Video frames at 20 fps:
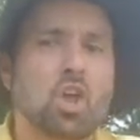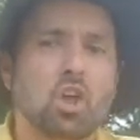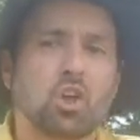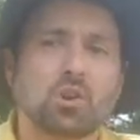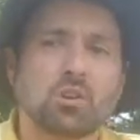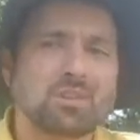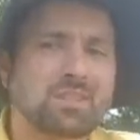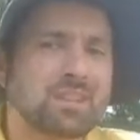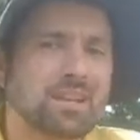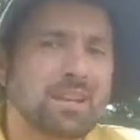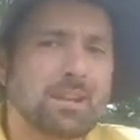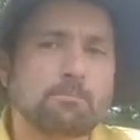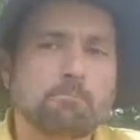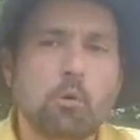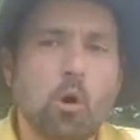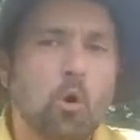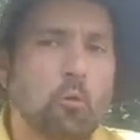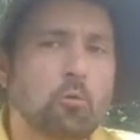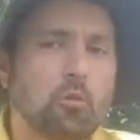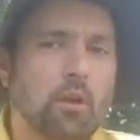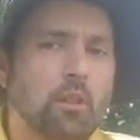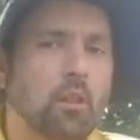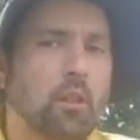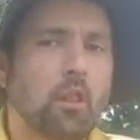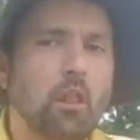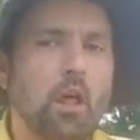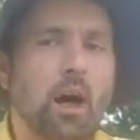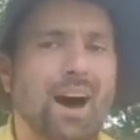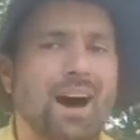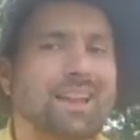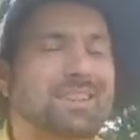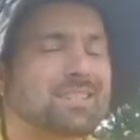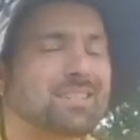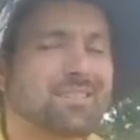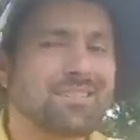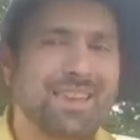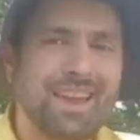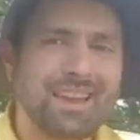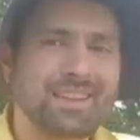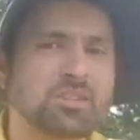You're seeing both on the lawns.
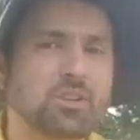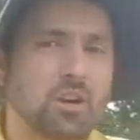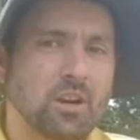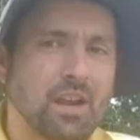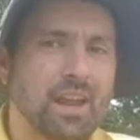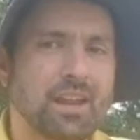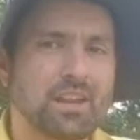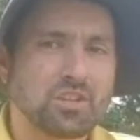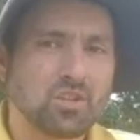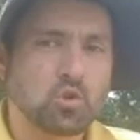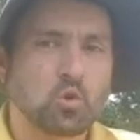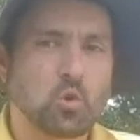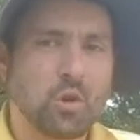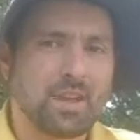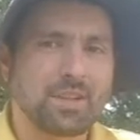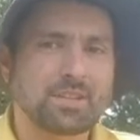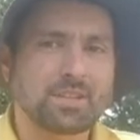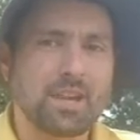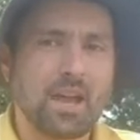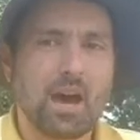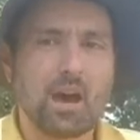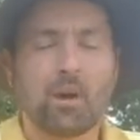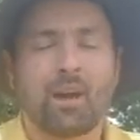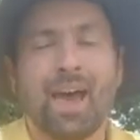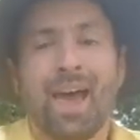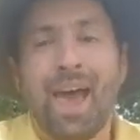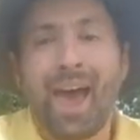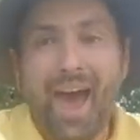Things are going to stress out.